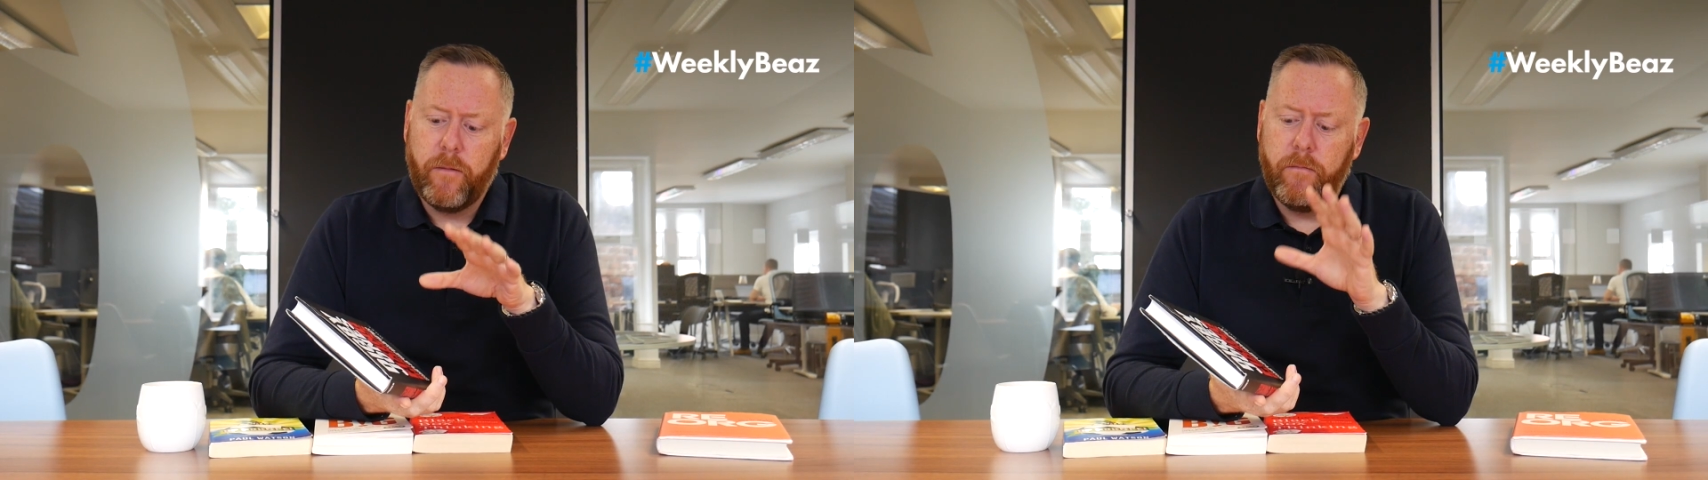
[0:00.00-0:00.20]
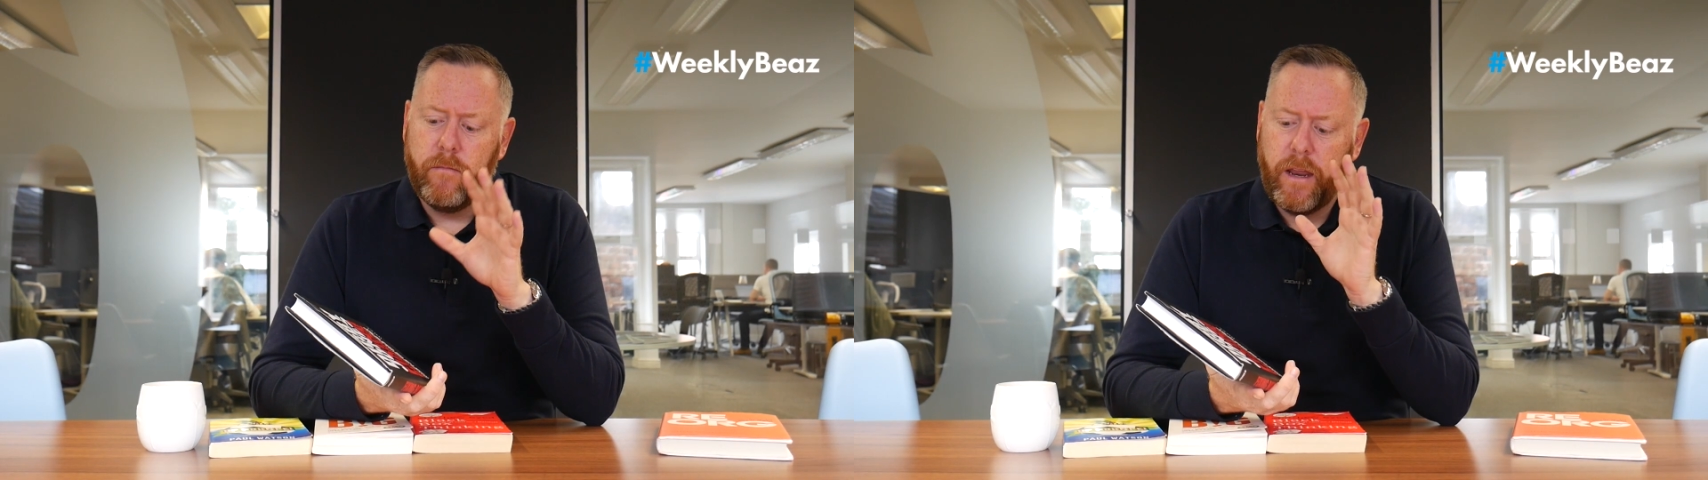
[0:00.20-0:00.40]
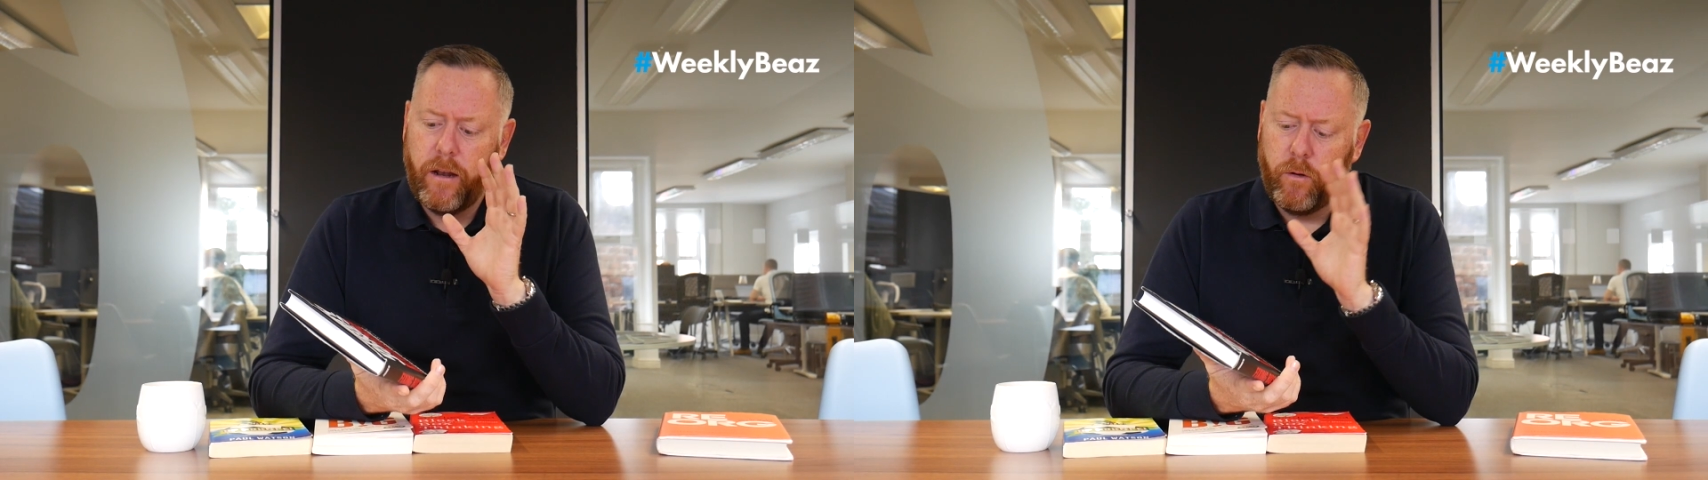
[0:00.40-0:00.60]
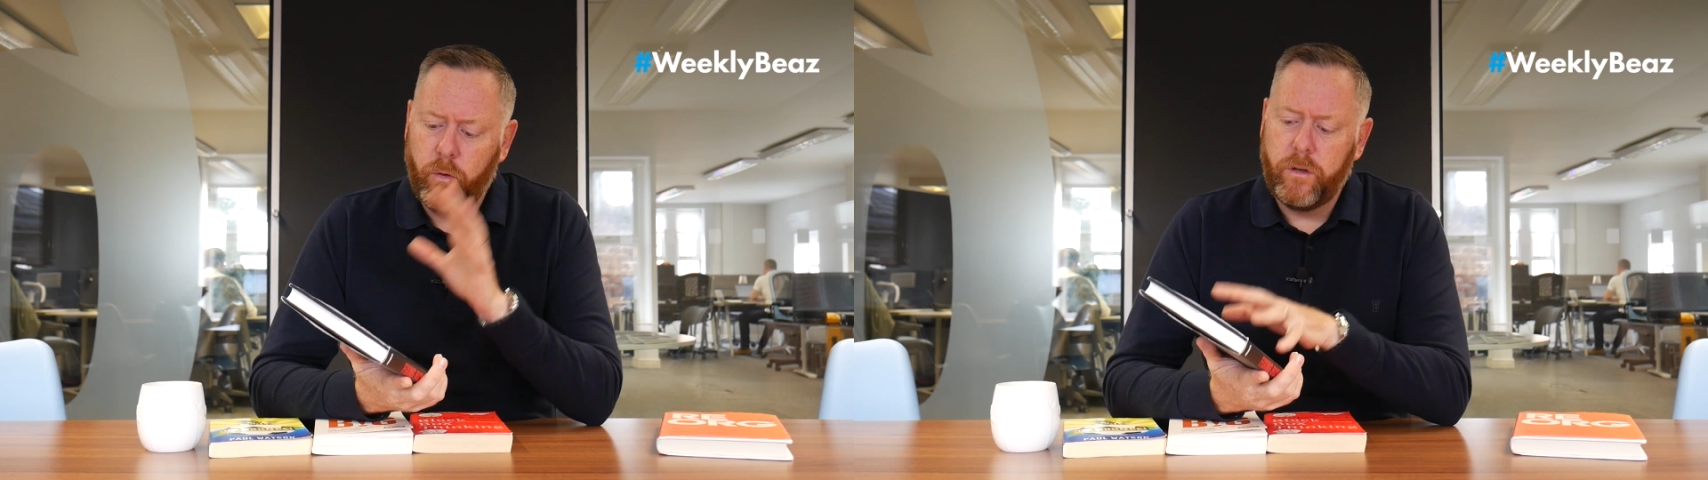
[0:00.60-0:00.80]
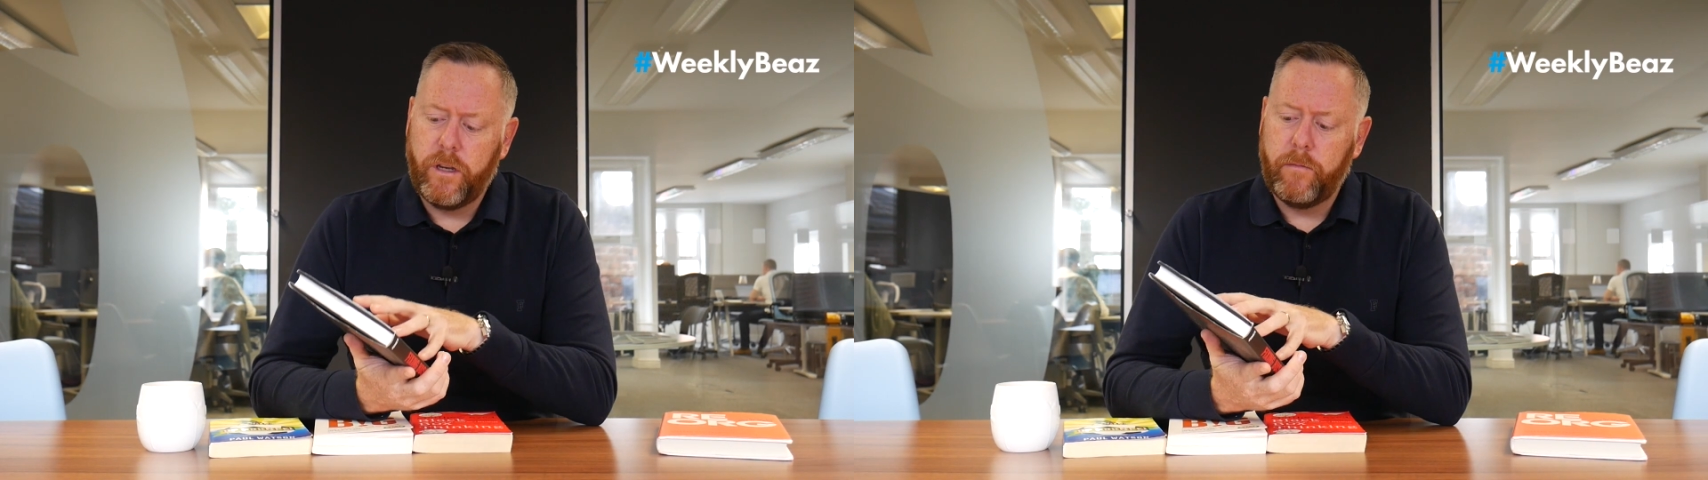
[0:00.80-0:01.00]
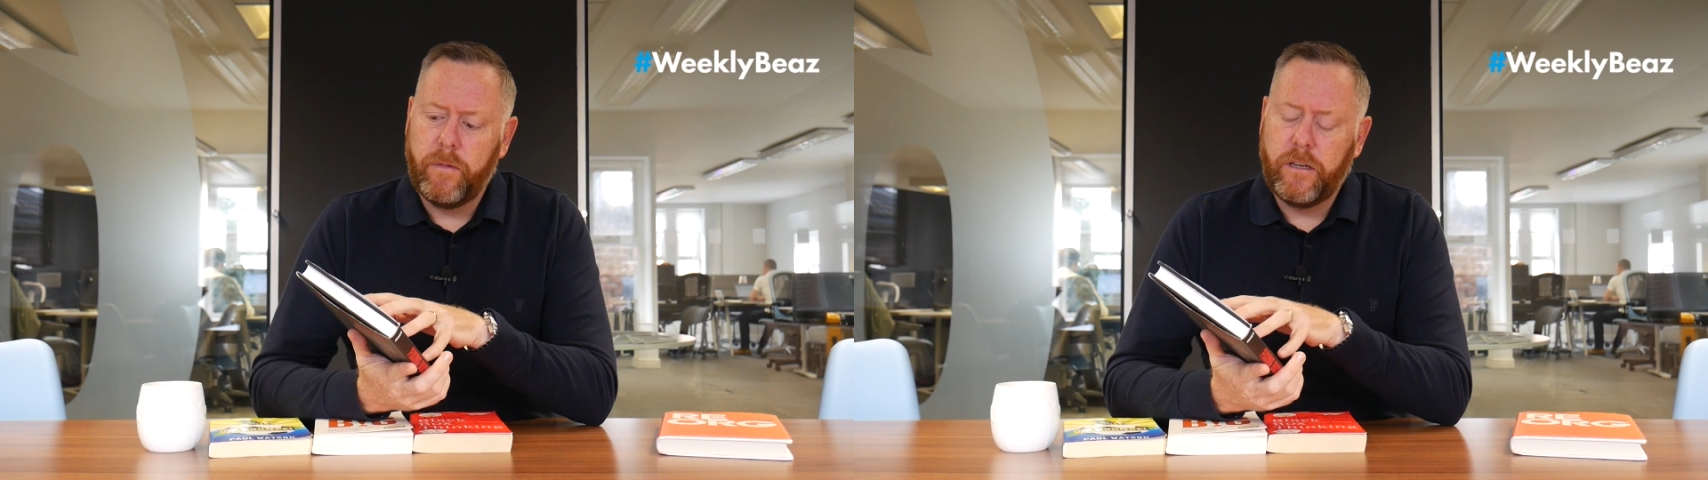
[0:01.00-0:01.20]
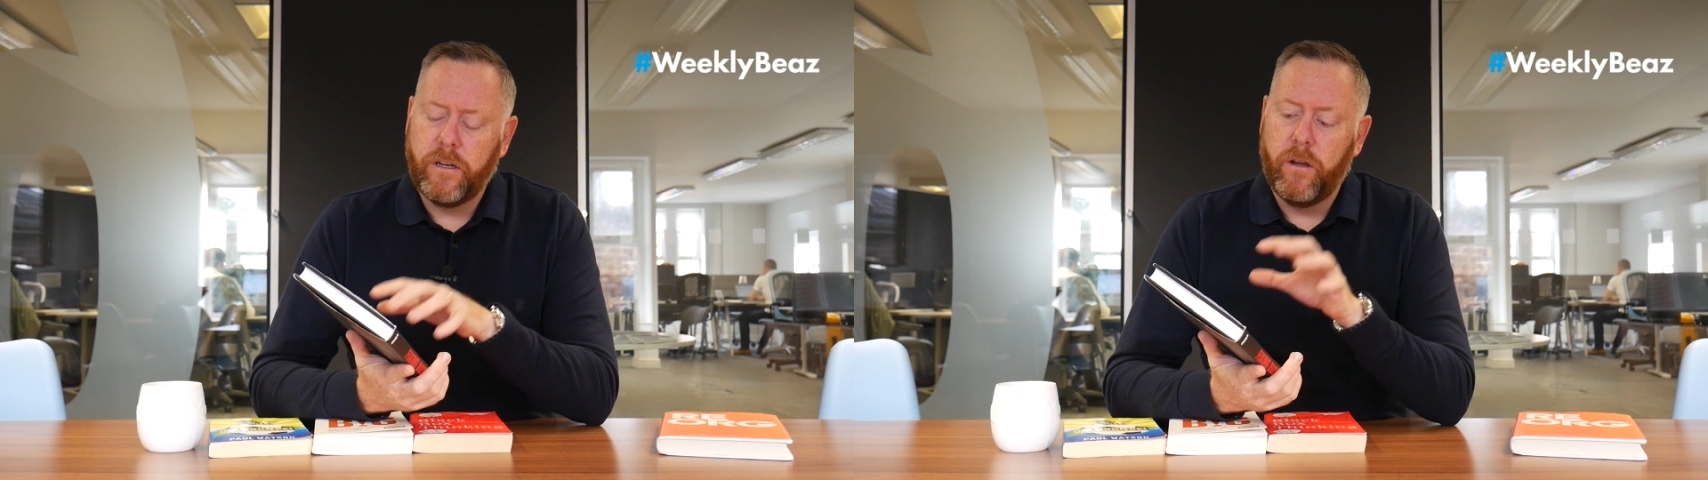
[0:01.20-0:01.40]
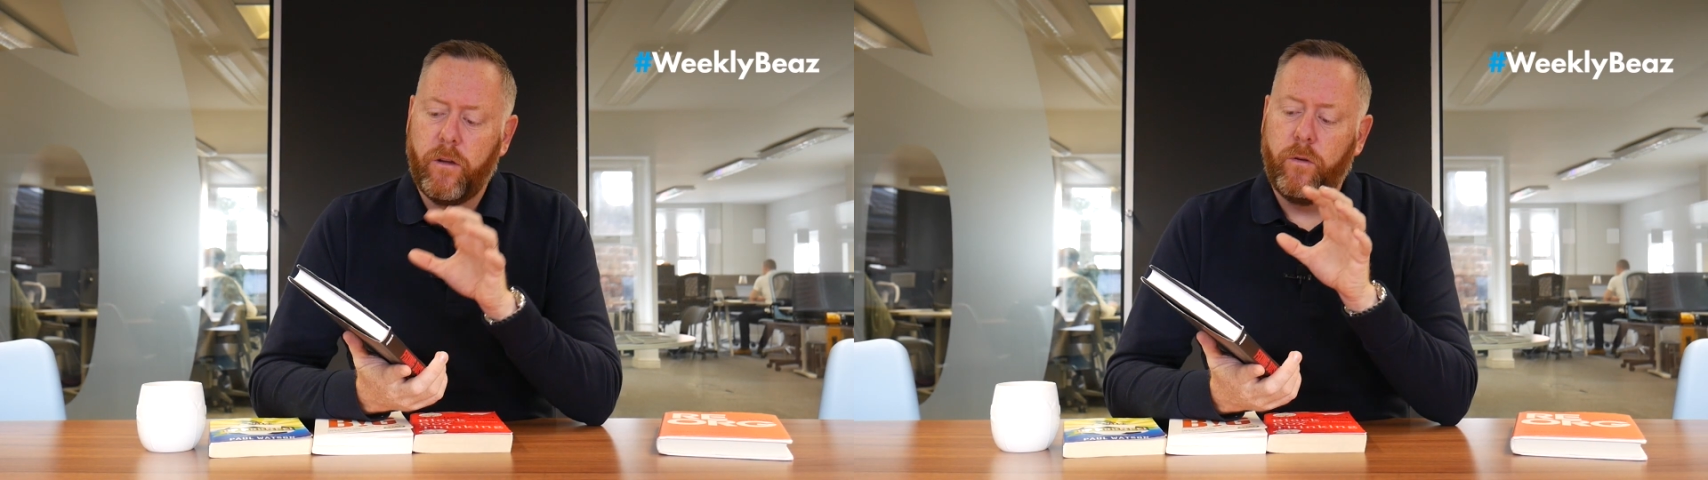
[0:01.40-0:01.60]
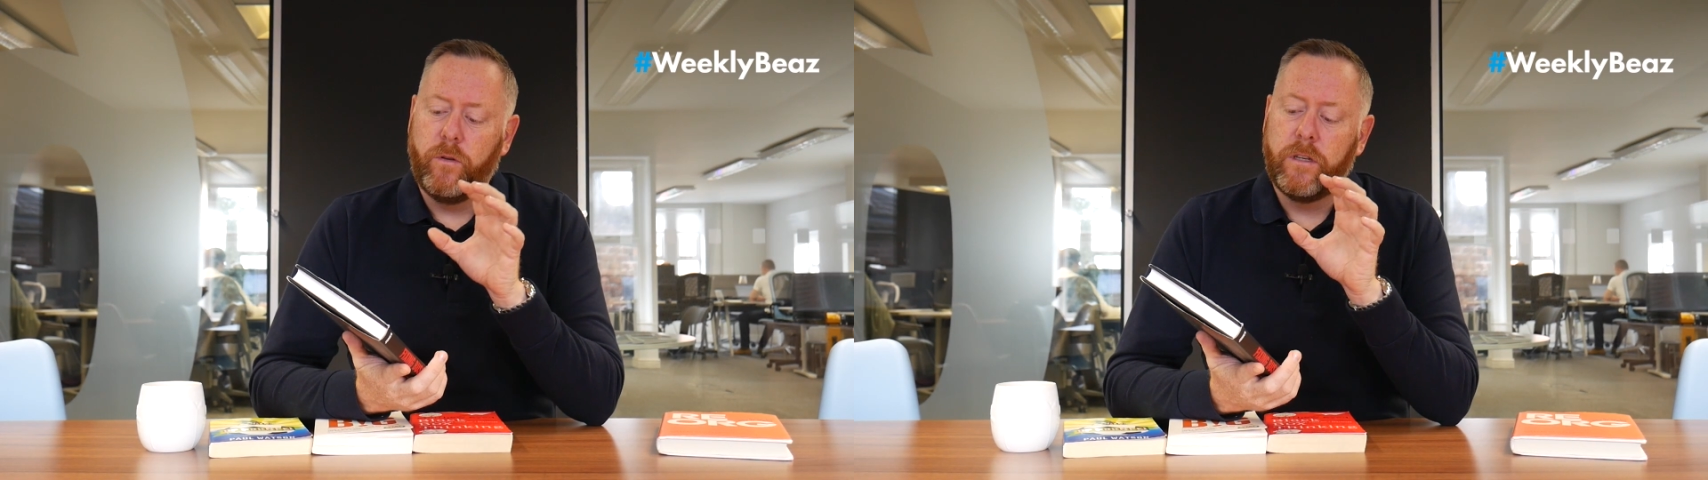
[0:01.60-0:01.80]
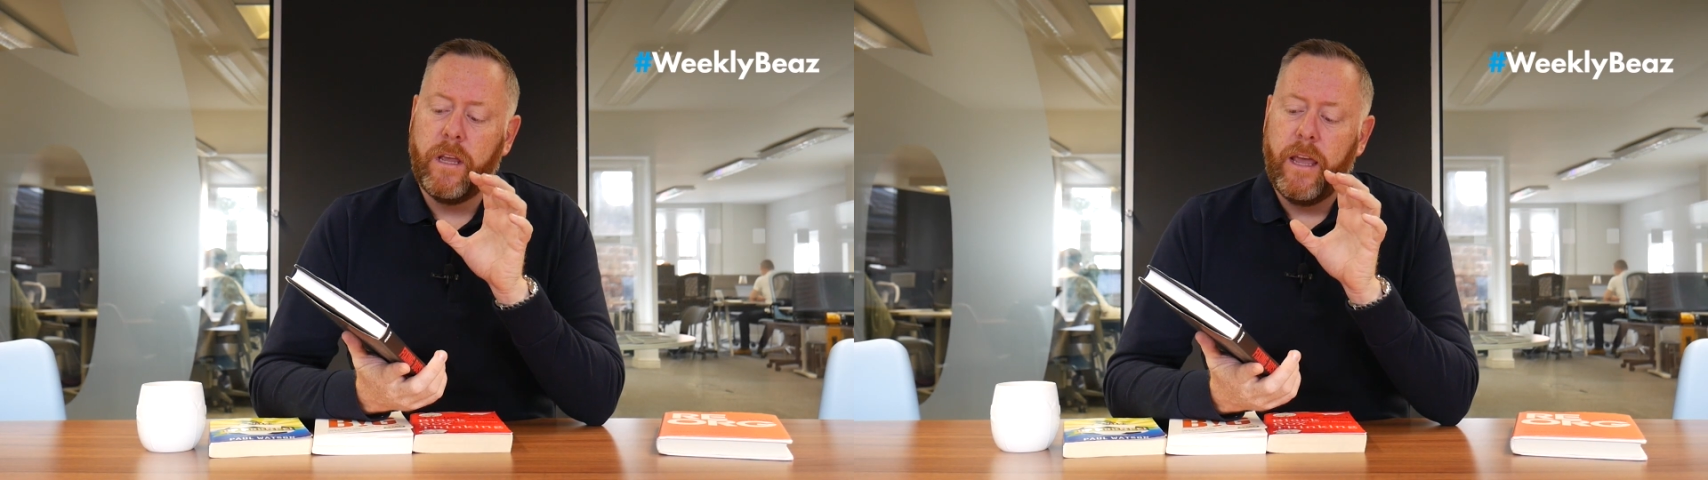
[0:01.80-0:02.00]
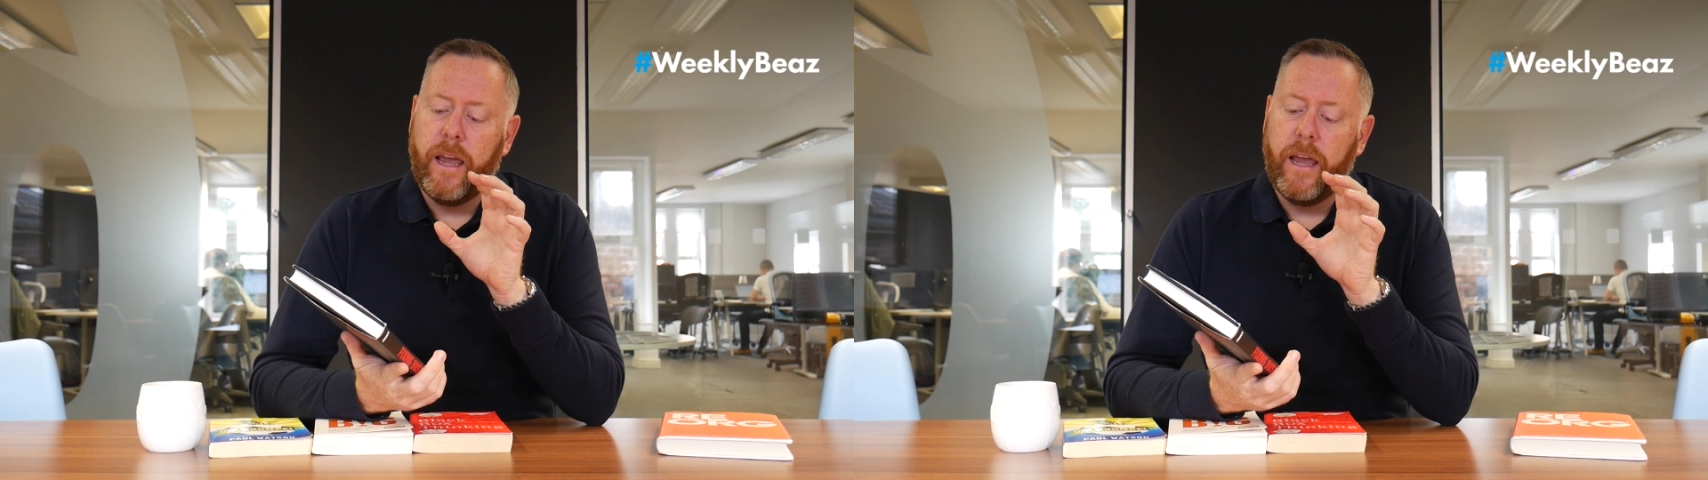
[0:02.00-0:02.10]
met Lord Digby Jones,